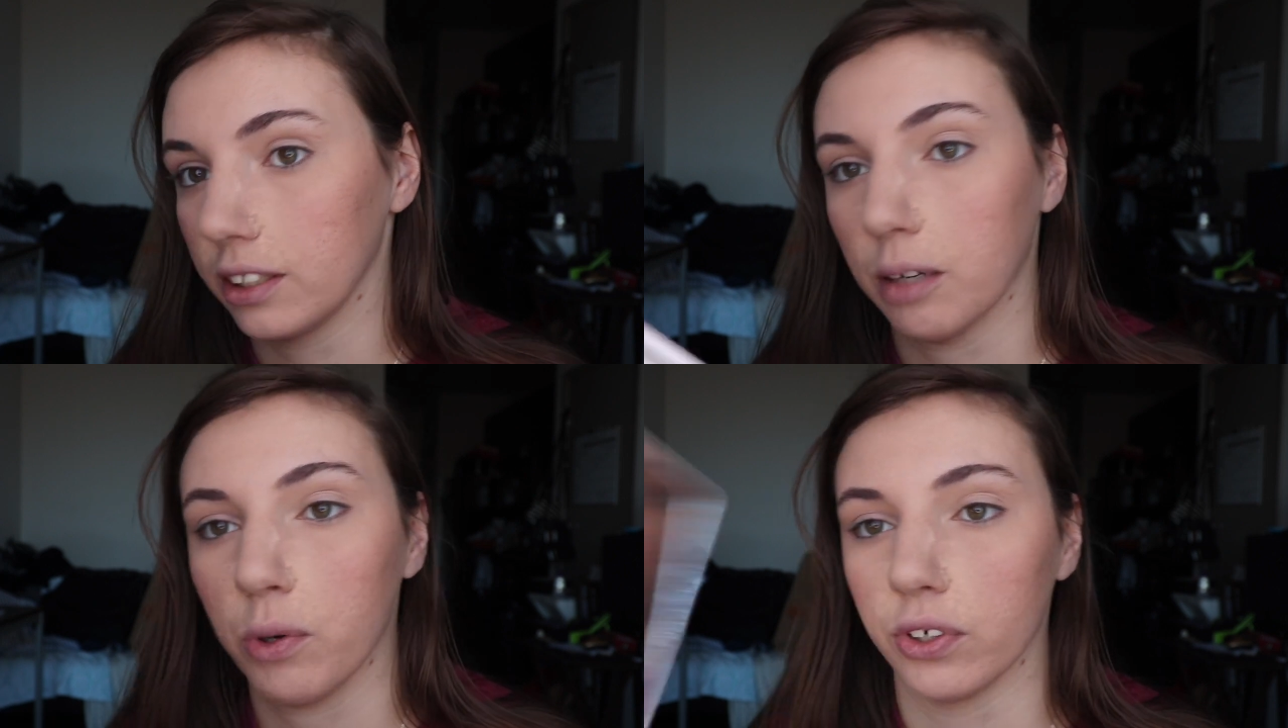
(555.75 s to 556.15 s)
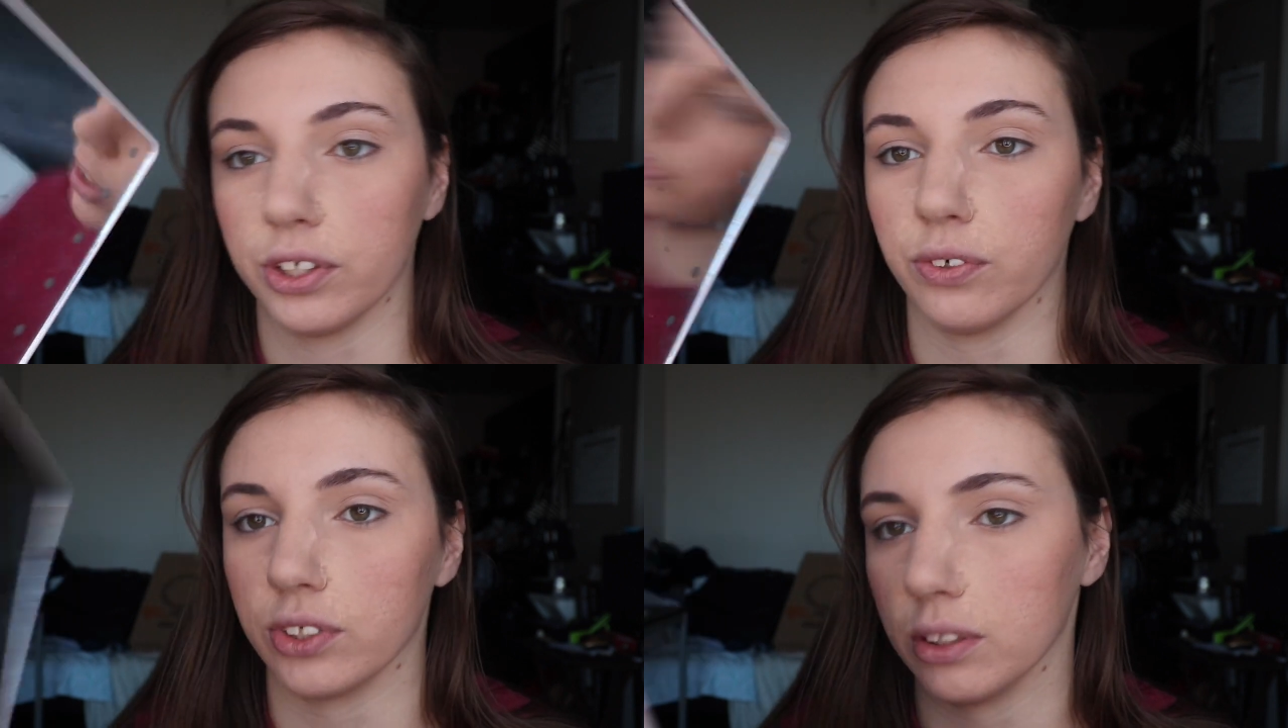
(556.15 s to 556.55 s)
Yeah, I'm
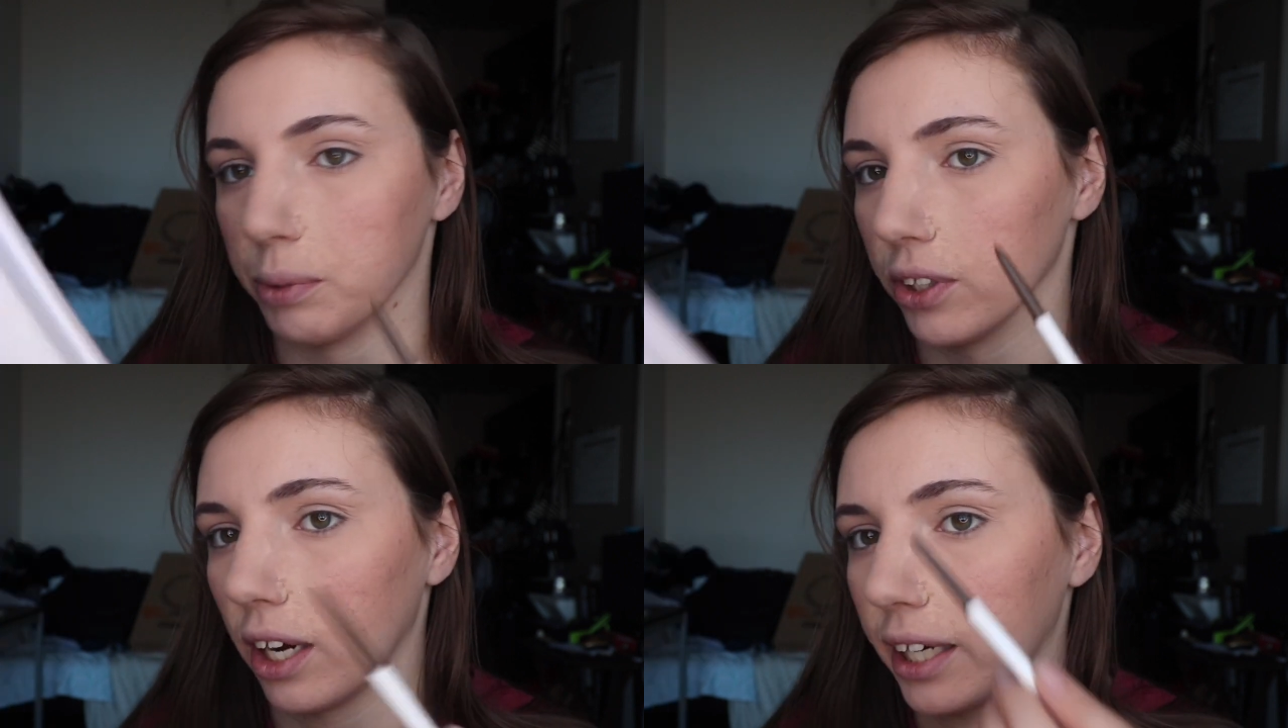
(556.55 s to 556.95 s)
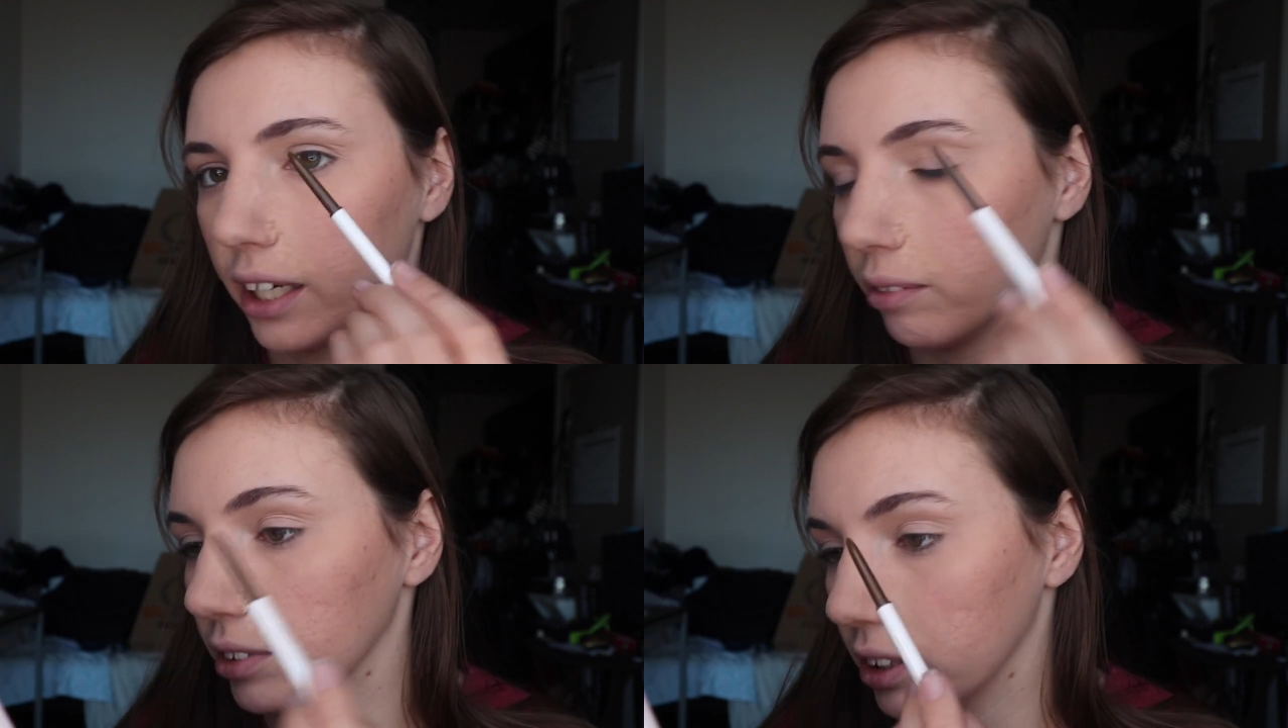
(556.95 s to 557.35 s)
already going to the mirror. I
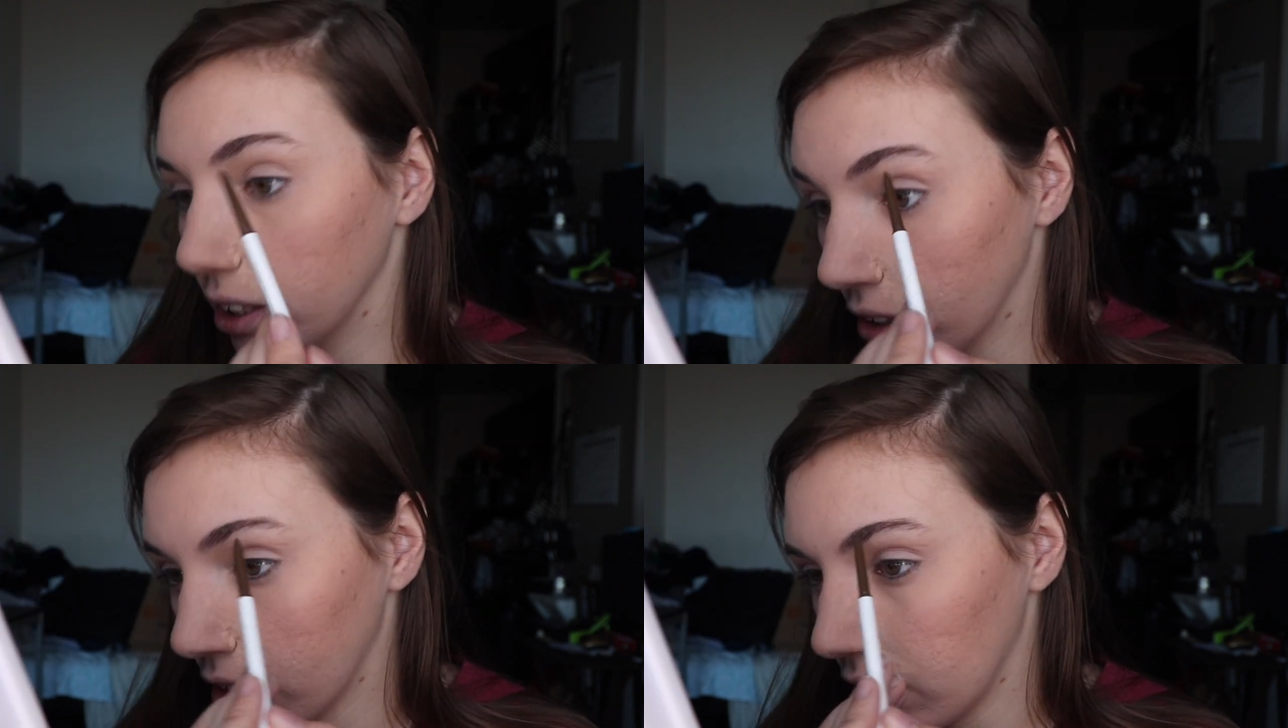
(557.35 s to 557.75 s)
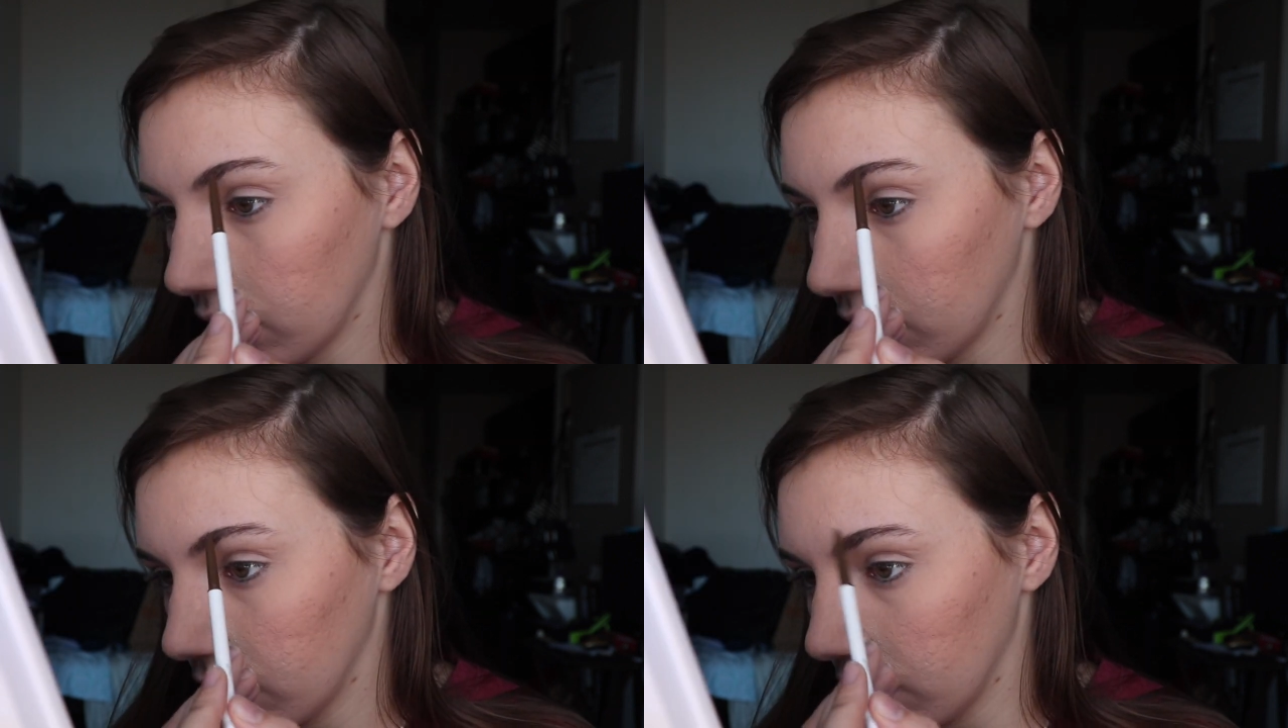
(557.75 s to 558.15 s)
can't even see.
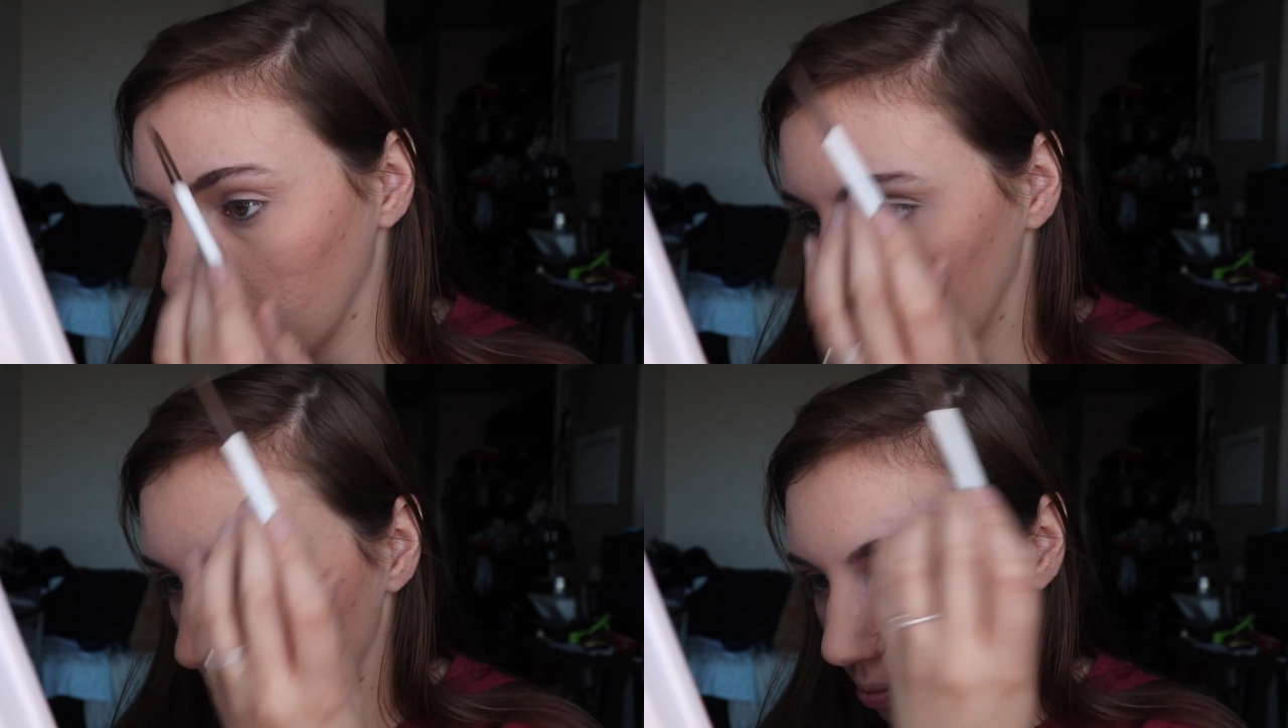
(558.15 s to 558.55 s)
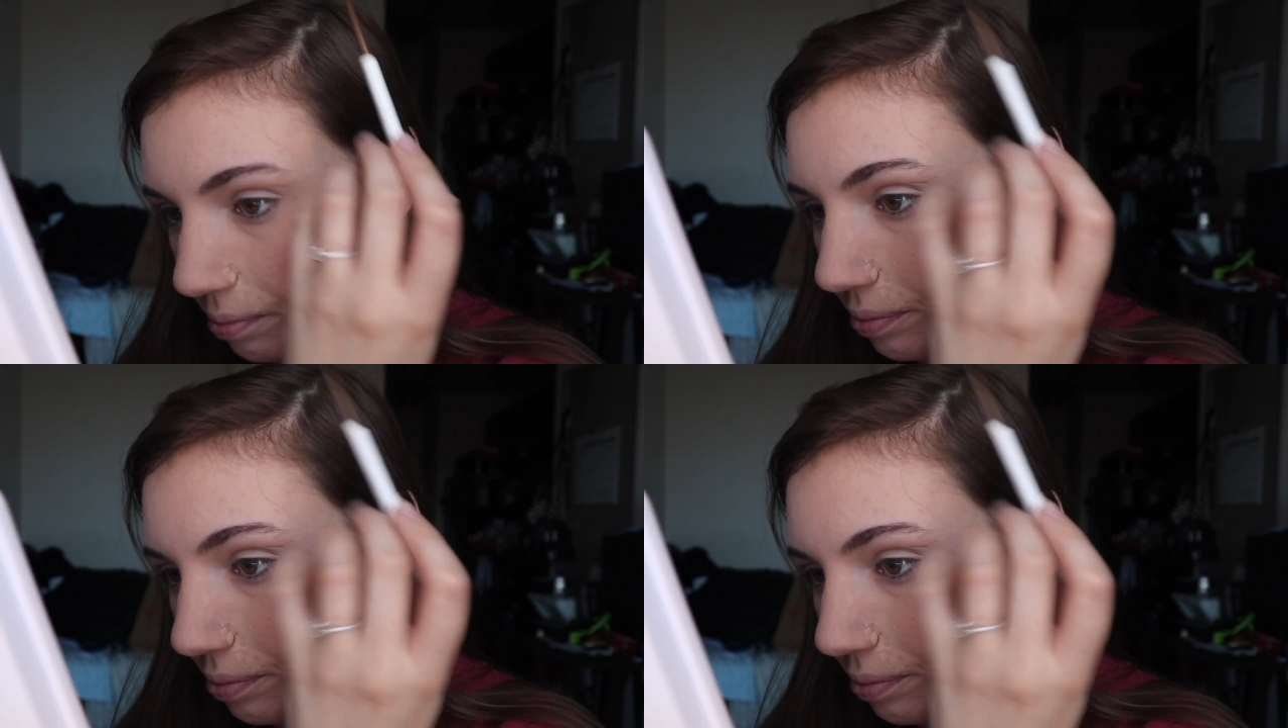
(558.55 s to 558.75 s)
I